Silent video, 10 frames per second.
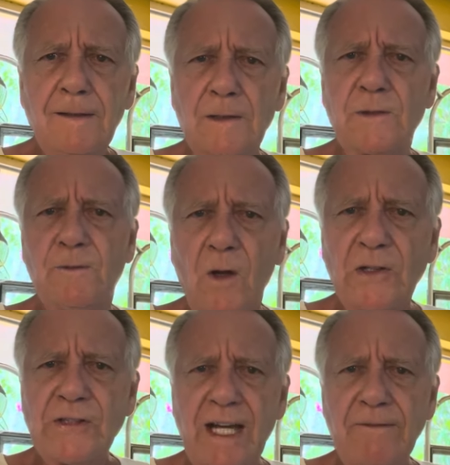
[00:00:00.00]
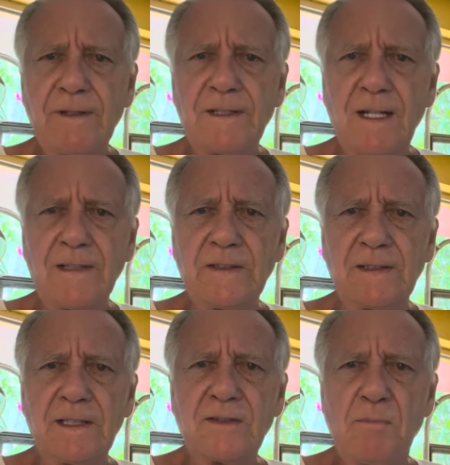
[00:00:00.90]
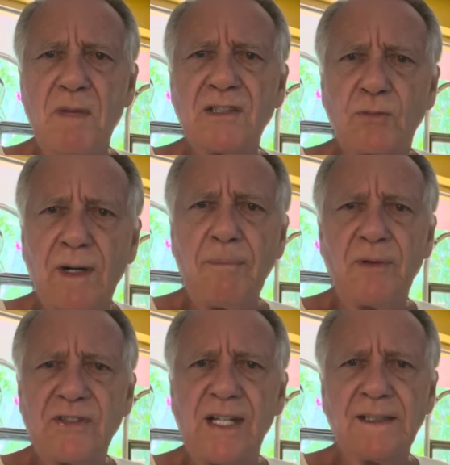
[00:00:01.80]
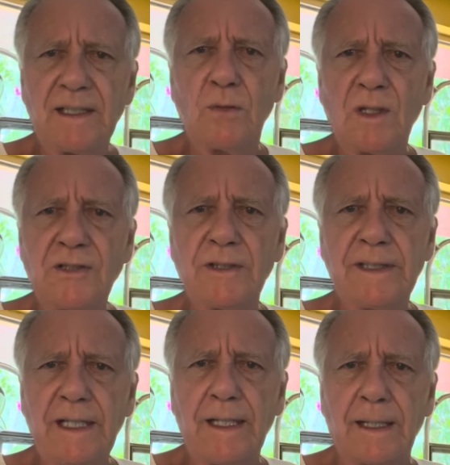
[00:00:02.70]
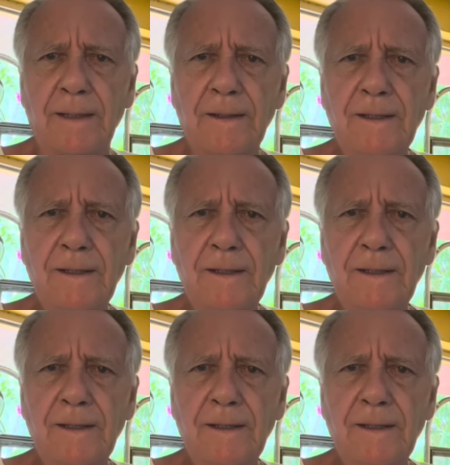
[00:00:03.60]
It's false advertising. It's misrepresenting what you're getting.